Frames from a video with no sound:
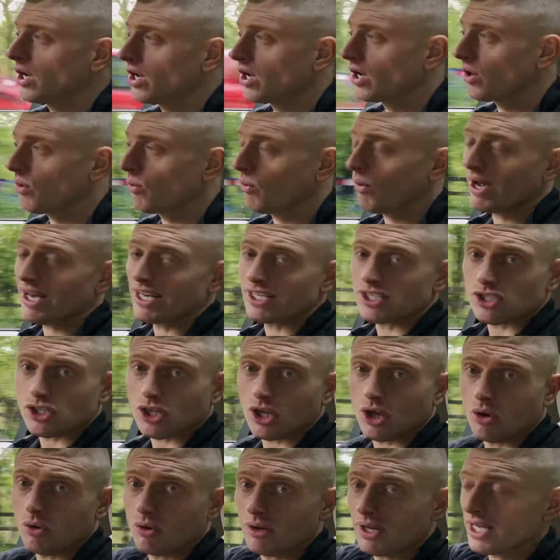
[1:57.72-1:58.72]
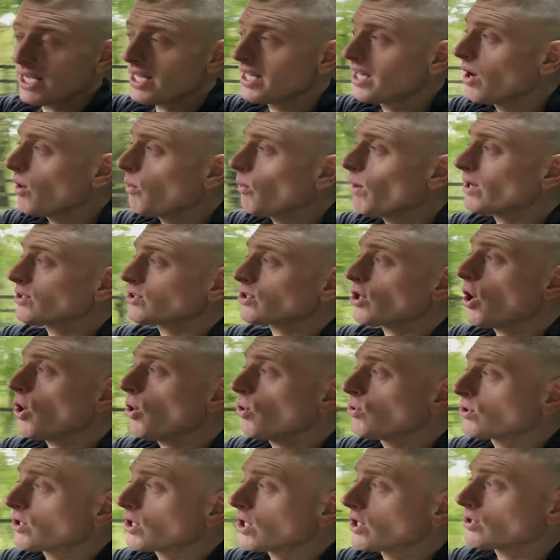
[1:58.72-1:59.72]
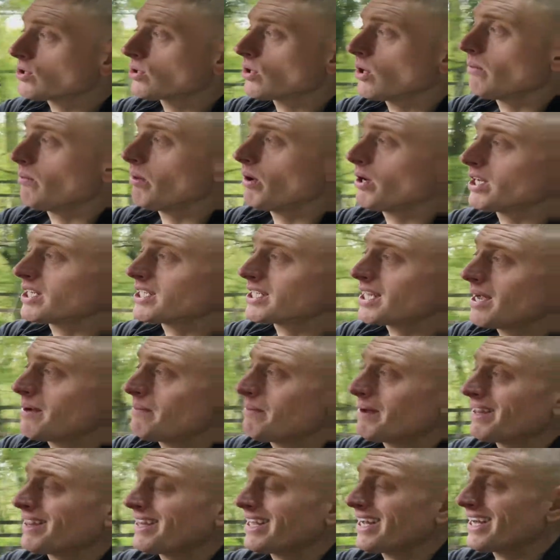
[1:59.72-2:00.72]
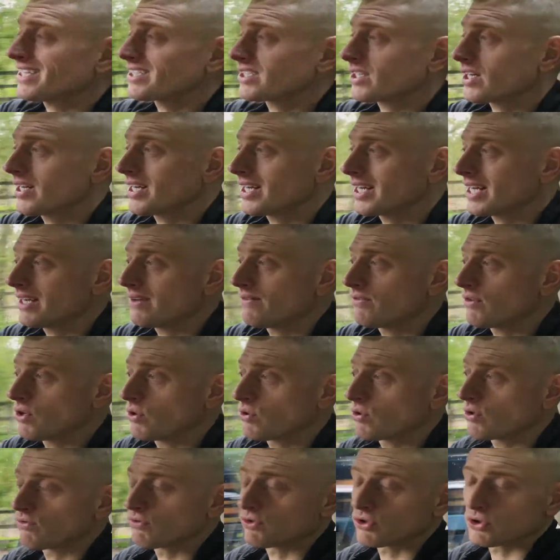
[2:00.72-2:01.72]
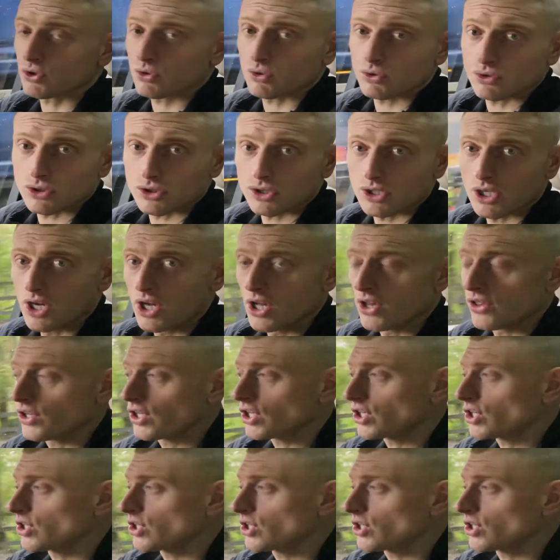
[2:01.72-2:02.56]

weight slowly whilst holding onto our body shape, and that is going to give you the results that you